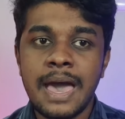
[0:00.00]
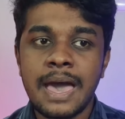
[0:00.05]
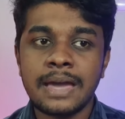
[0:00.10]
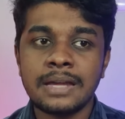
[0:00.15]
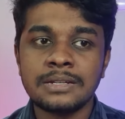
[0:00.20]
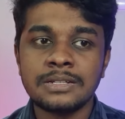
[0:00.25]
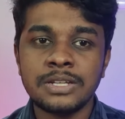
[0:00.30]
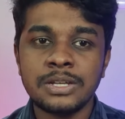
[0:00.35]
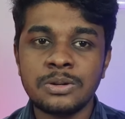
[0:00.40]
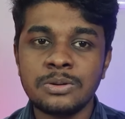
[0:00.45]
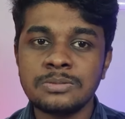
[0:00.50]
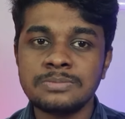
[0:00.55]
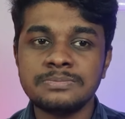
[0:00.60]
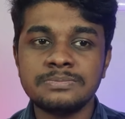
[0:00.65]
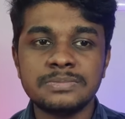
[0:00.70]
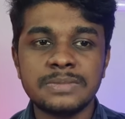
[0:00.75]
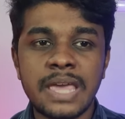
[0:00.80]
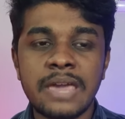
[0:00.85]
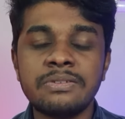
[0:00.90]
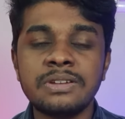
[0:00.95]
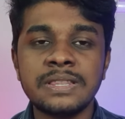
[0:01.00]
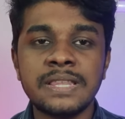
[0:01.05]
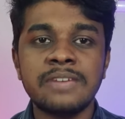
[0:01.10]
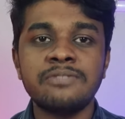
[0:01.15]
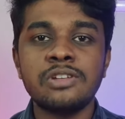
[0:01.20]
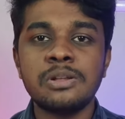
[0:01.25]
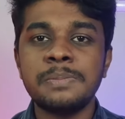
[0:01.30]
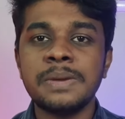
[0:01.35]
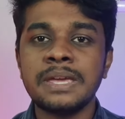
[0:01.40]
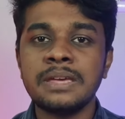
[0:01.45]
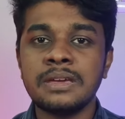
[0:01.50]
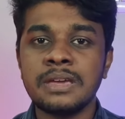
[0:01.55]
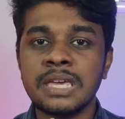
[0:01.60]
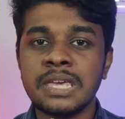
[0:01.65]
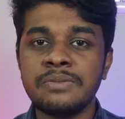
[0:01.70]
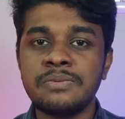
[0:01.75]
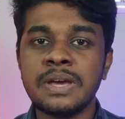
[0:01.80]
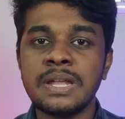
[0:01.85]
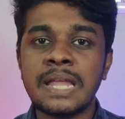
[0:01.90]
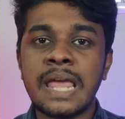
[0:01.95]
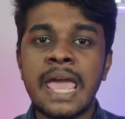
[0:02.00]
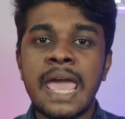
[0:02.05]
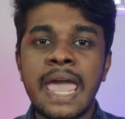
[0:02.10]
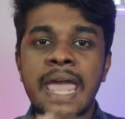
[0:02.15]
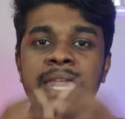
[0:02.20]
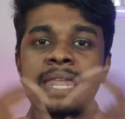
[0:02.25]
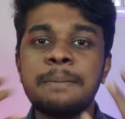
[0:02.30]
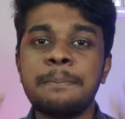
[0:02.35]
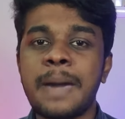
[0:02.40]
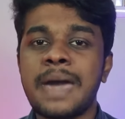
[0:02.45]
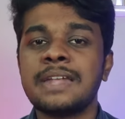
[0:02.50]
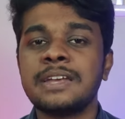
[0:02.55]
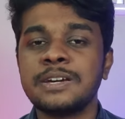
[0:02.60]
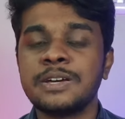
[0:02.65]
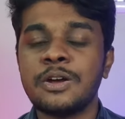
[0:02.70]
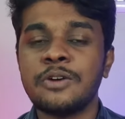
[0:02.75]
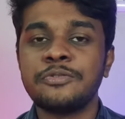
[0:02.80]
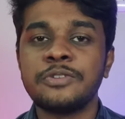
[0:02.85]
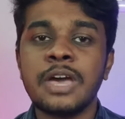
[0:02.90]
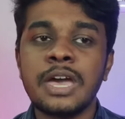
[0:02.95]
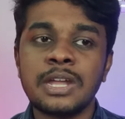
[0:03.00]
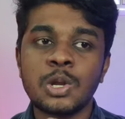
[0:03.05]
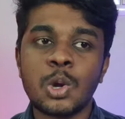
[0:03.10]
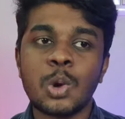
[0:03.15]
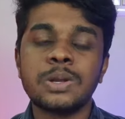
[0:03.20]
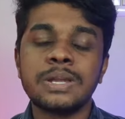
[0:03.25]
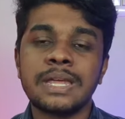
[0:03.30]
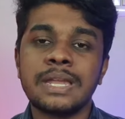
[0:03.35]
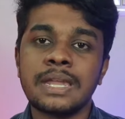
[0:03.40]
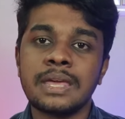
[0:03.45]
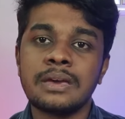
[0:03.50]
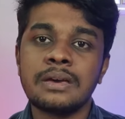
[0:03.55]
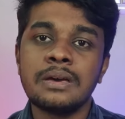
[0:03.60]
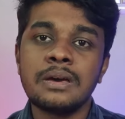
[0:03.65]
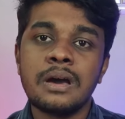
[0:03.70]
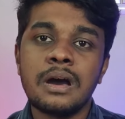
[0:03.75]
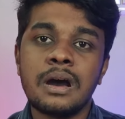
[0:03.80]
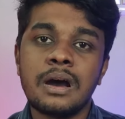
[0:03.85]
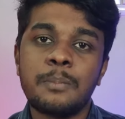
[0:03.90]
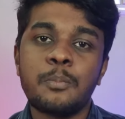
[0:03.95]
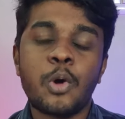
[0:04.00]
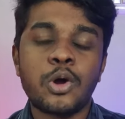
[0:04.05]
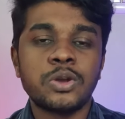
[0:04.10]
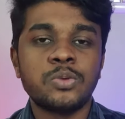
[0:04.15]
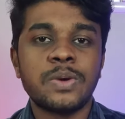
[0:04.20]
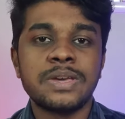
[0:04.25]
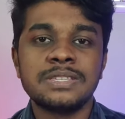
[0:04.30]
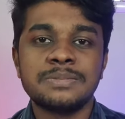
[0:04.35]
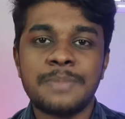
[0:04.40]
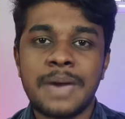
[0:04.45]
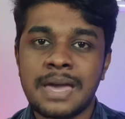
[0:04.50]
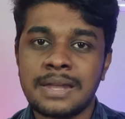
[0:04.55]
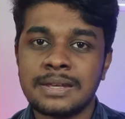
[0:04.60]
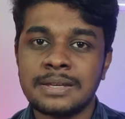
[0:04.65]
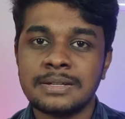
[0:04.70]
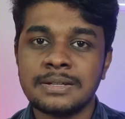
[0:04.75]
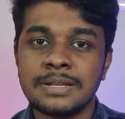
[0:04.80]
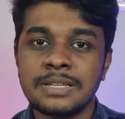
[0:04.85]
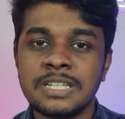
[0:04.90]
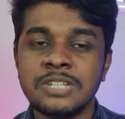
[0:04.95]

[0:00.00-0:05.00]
And everything will be given in a paragraph, not in a point-wise manner.